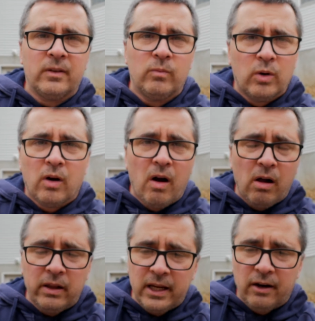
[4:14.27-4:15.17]
We're
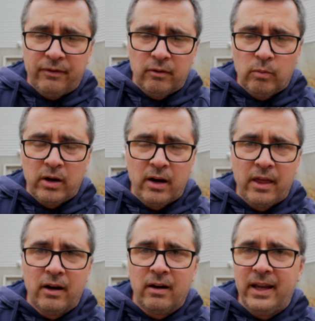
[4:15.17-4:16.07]
all here for one
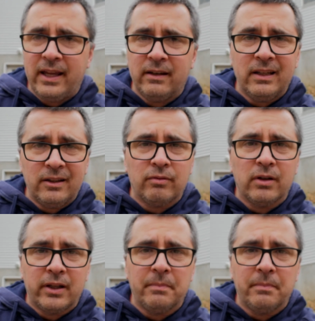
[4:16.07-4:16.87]
another. And it's really